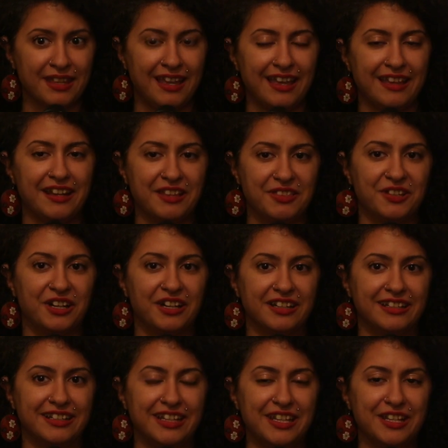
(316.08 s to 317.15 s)
And I
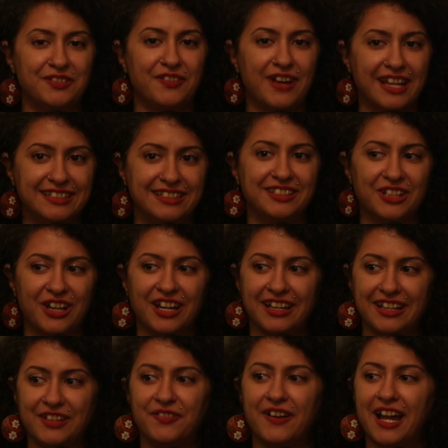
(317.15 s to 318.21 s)
thought, if
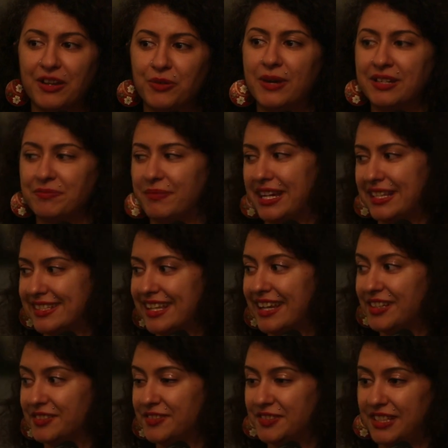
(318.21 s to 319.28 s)
I went
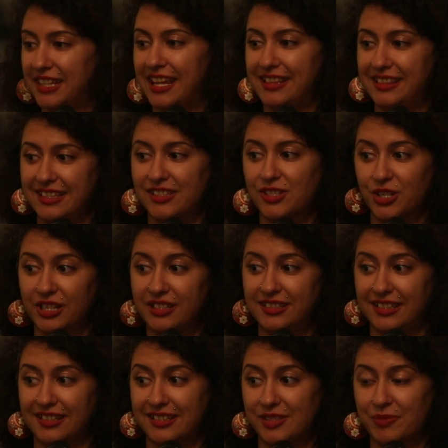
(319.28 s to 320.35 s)
myself to get these
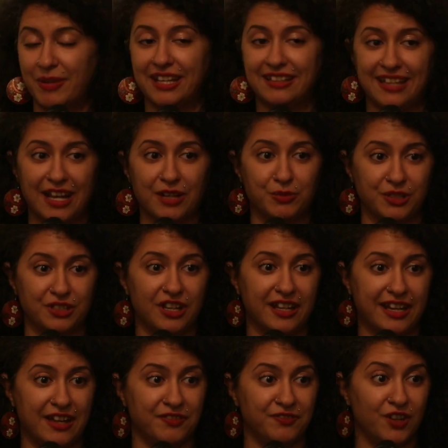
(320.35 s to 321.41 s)
curtains, my dad would
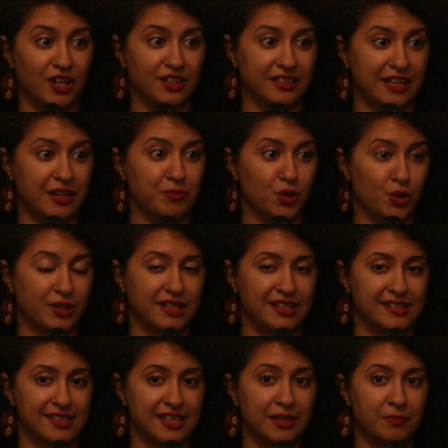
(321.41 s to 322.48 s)
not have fallen and broken
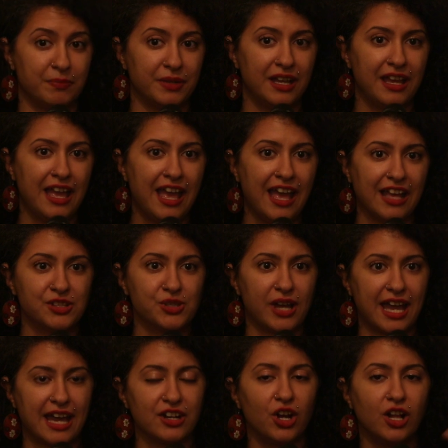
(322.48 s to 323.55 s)
his hip. And so I
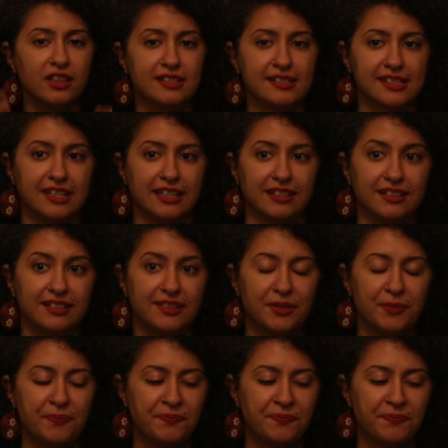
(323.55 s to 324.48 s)
had all this guilt.